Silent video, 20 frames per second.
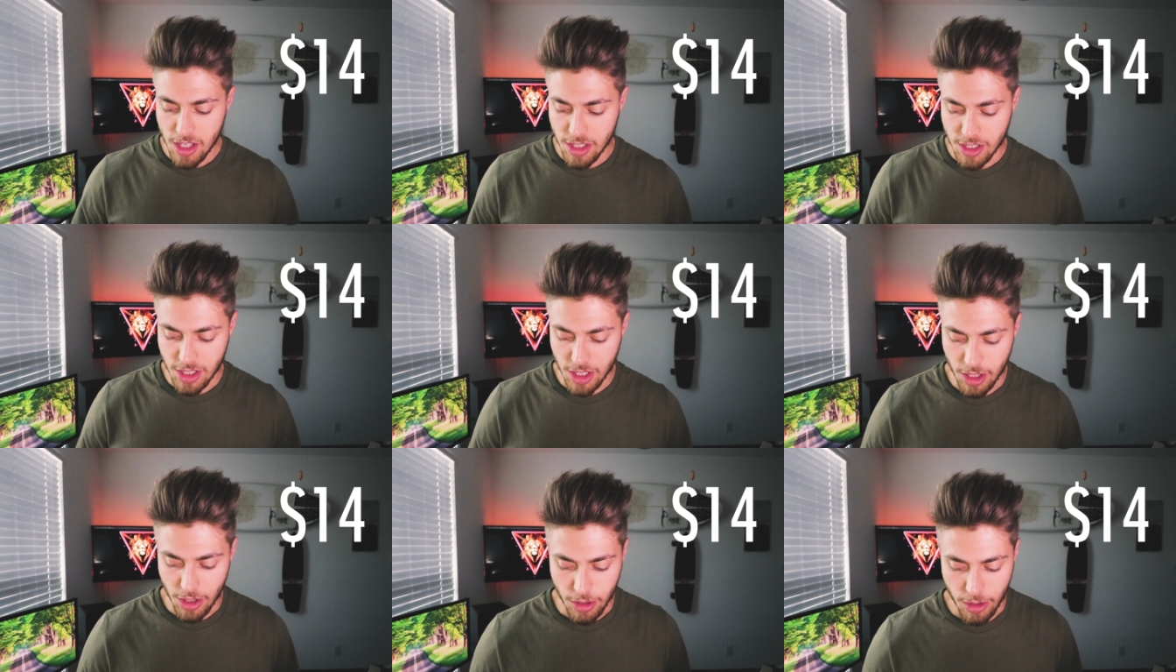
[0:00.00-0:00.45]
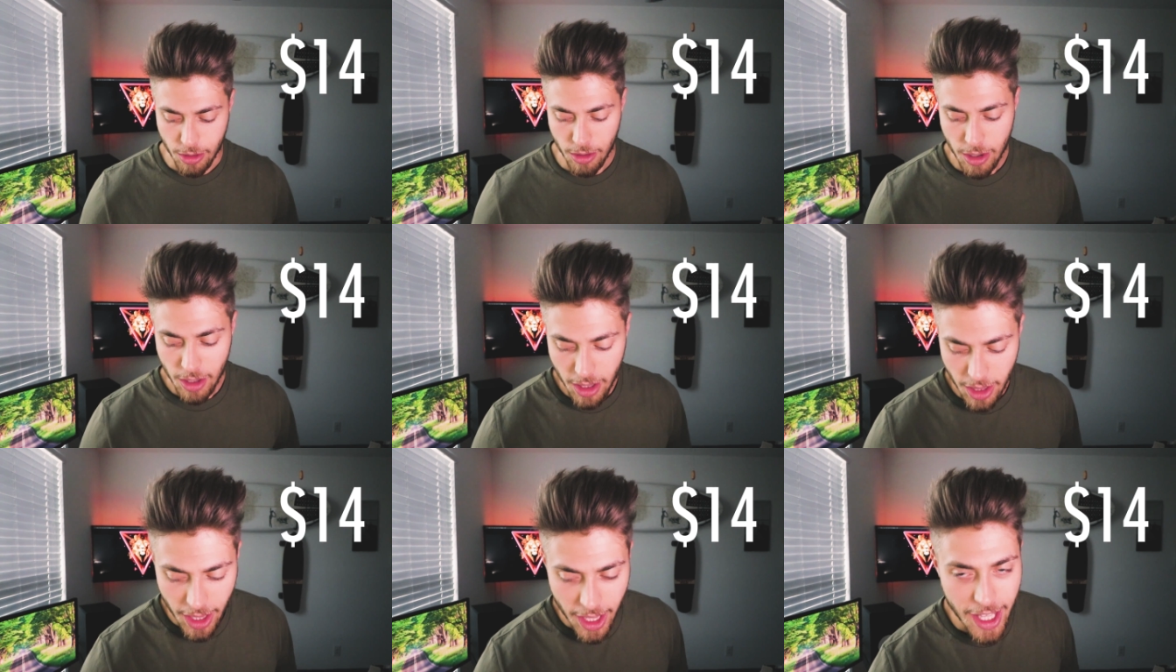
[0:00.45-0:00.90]

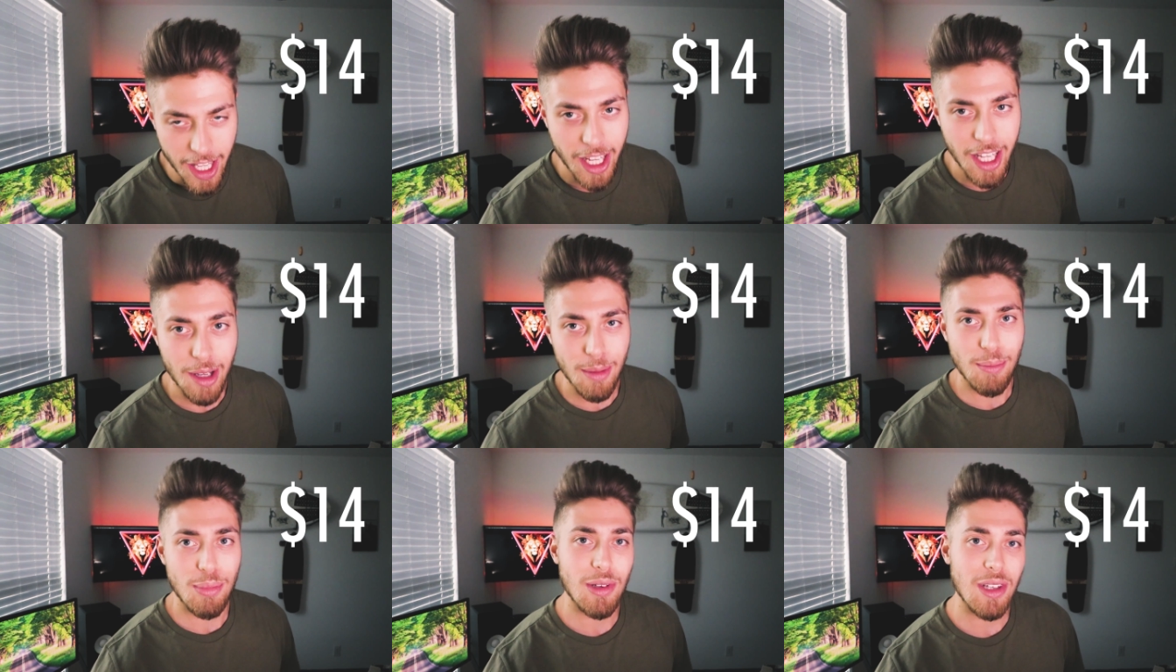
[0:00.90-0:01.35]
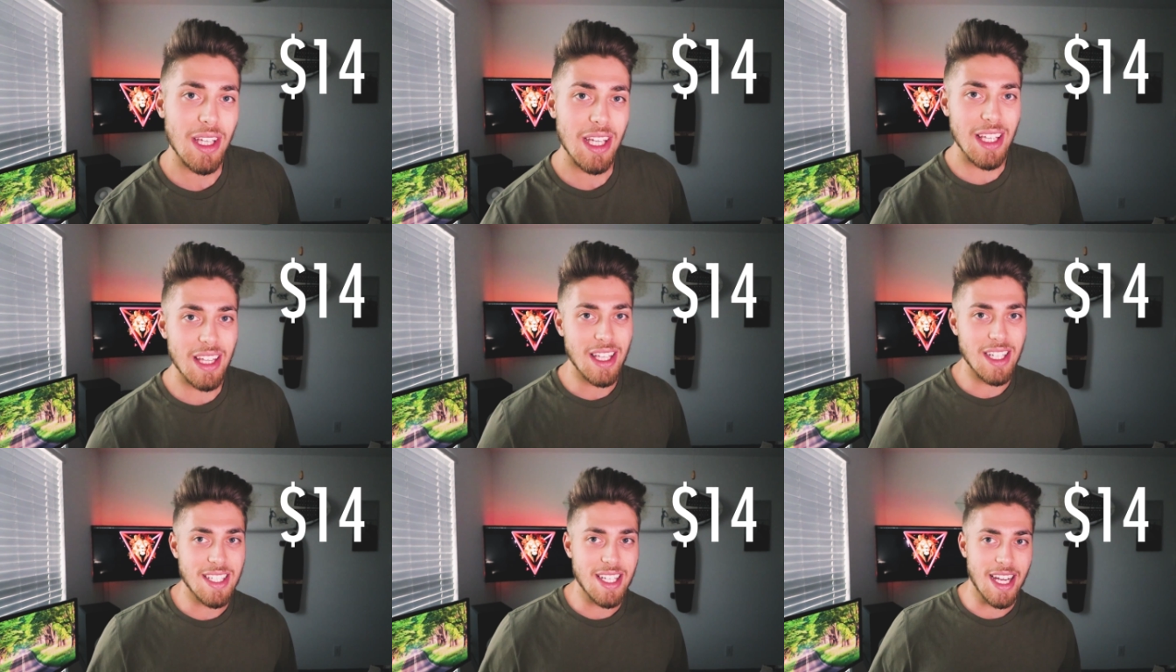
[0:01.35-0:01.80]
So it
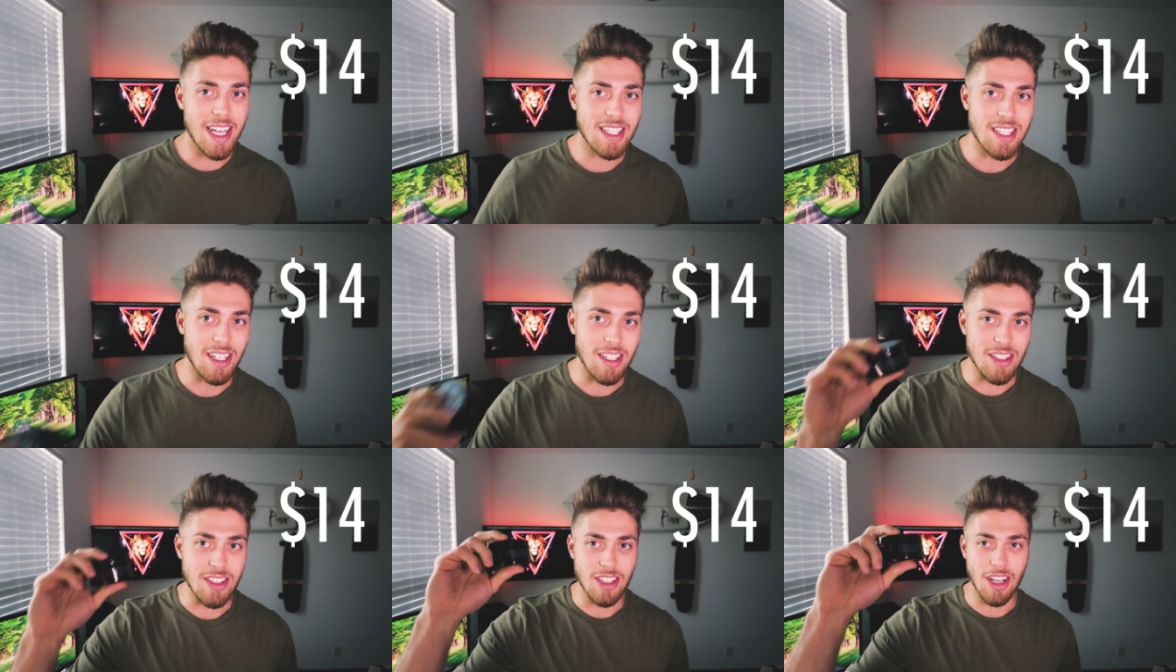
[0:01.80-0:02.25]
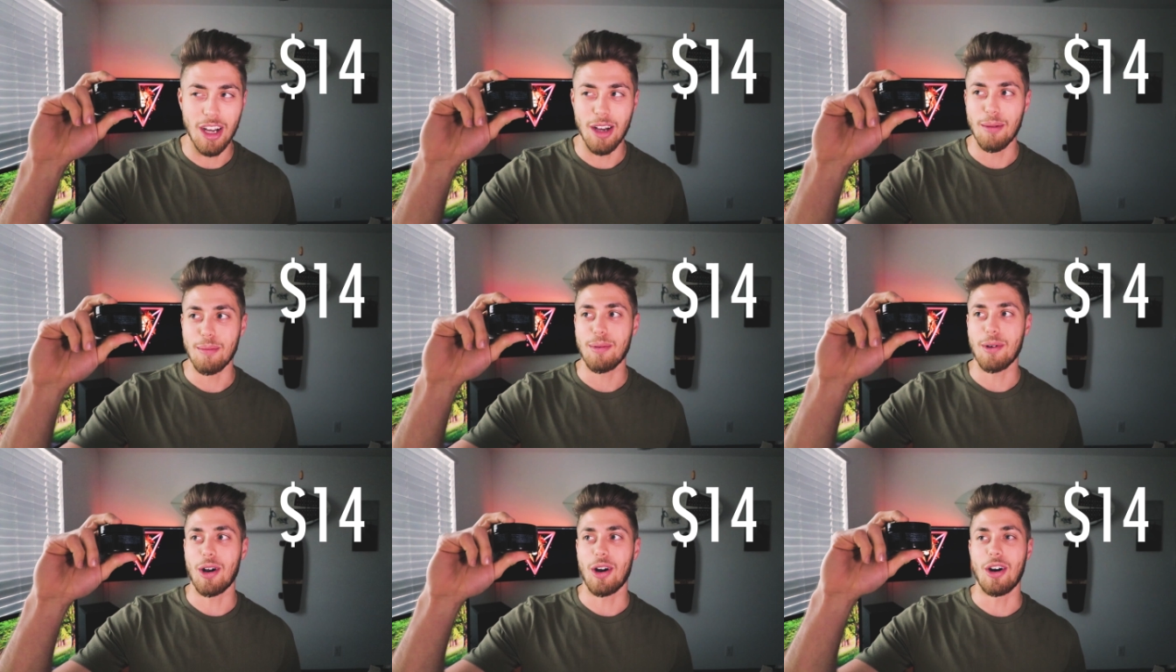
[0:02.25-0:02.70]
completely takes a
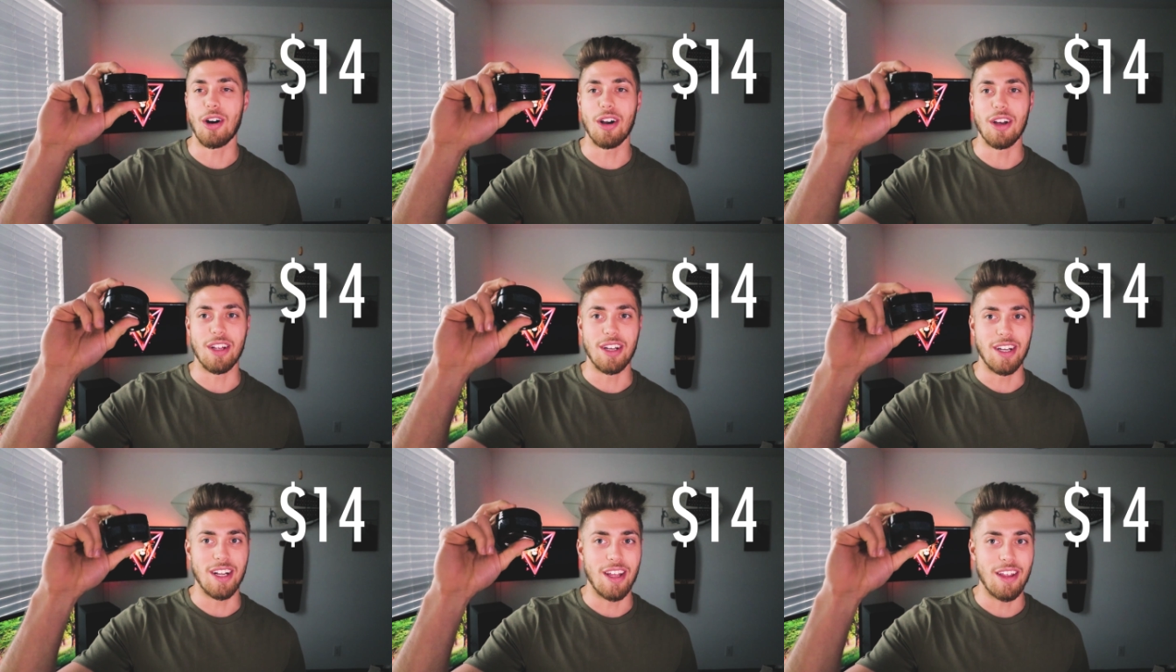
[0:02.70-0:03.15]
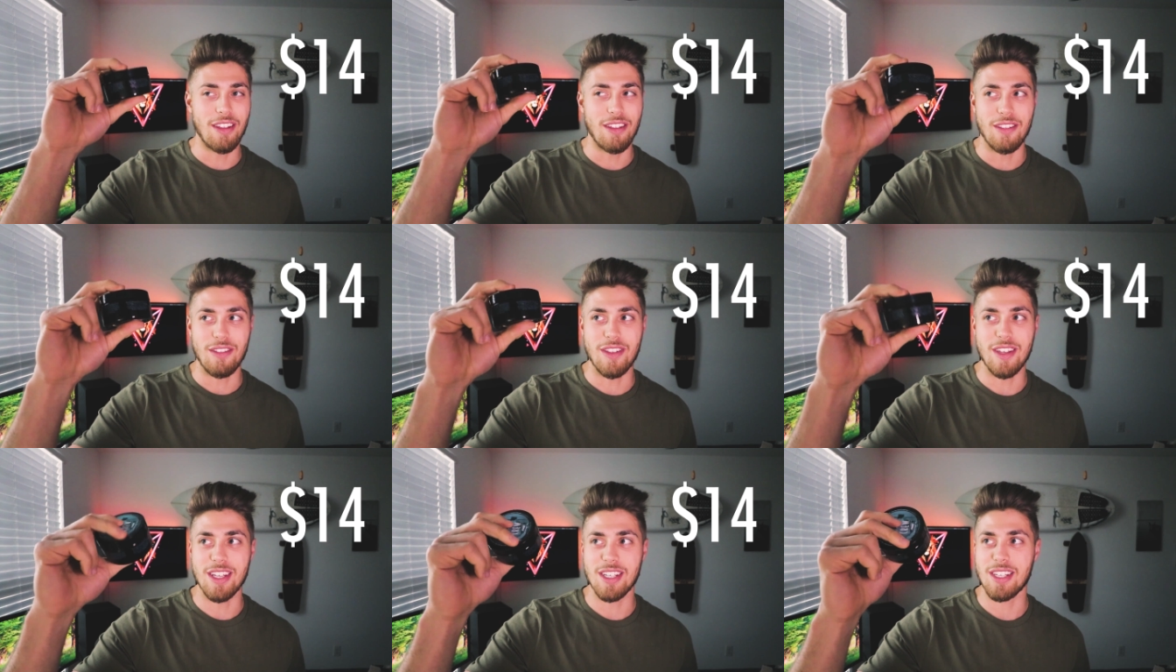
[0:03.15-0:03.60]
dump on
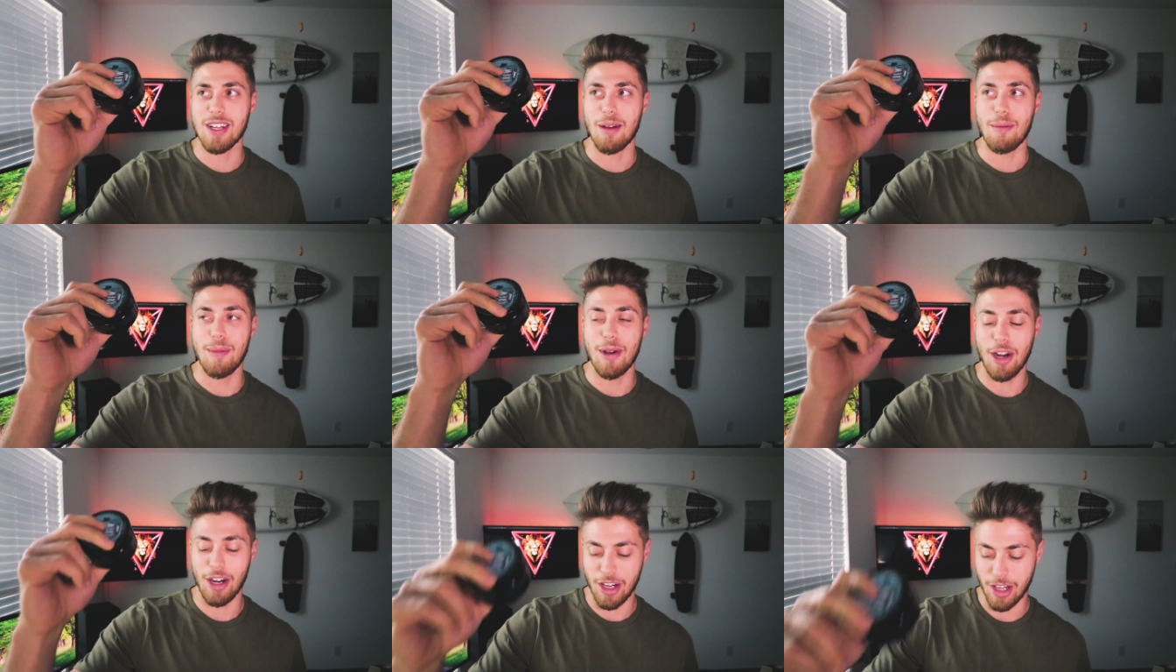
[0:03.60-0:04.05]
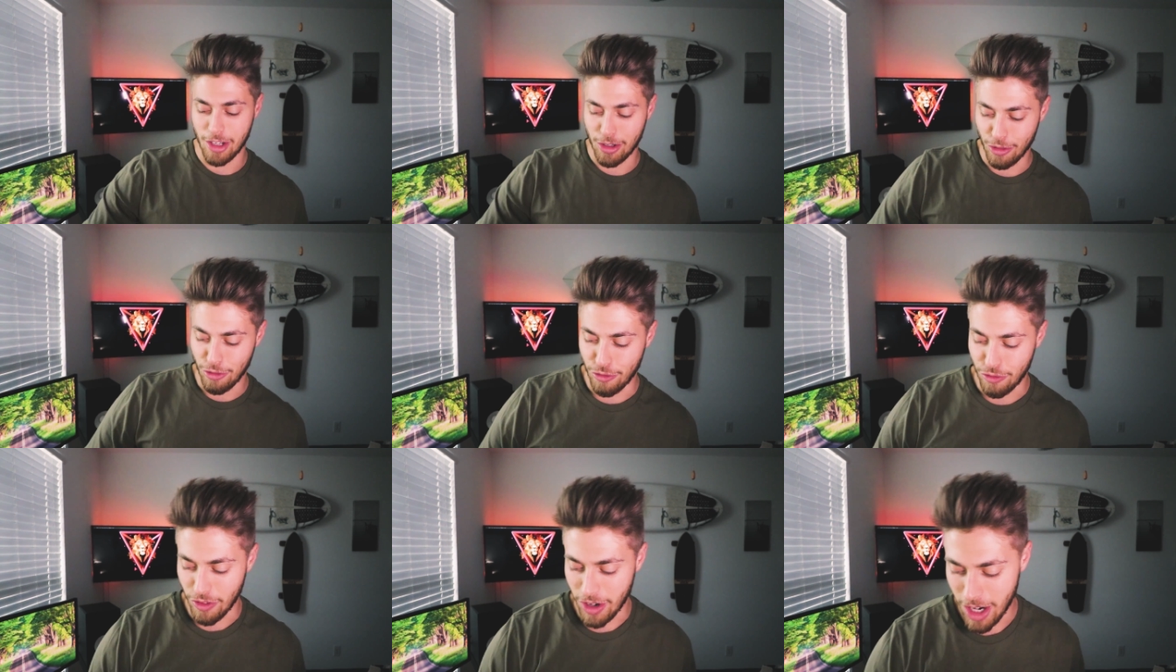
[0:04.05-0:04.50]
this American
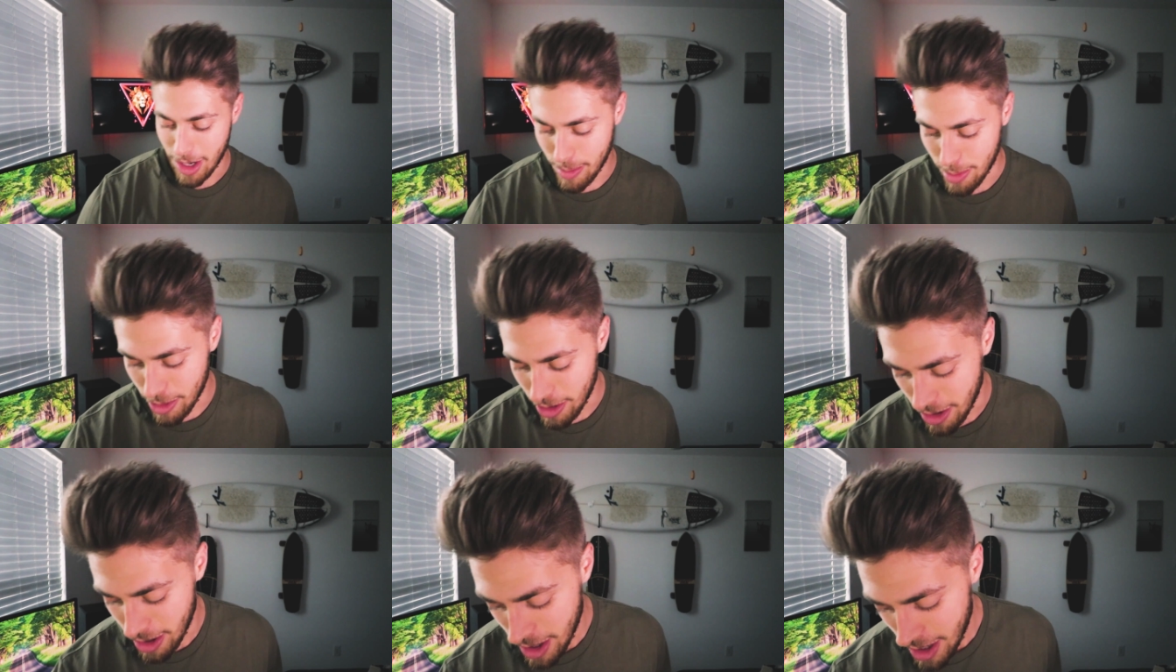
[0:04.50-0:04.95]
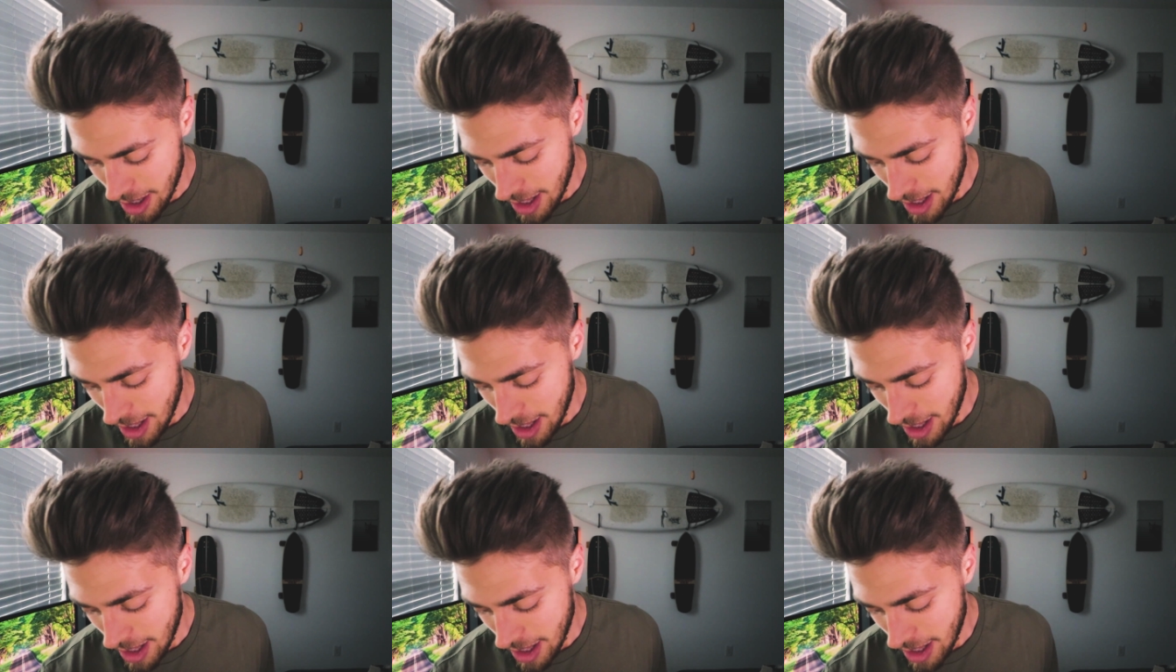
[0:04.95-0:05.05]
Crew Fiber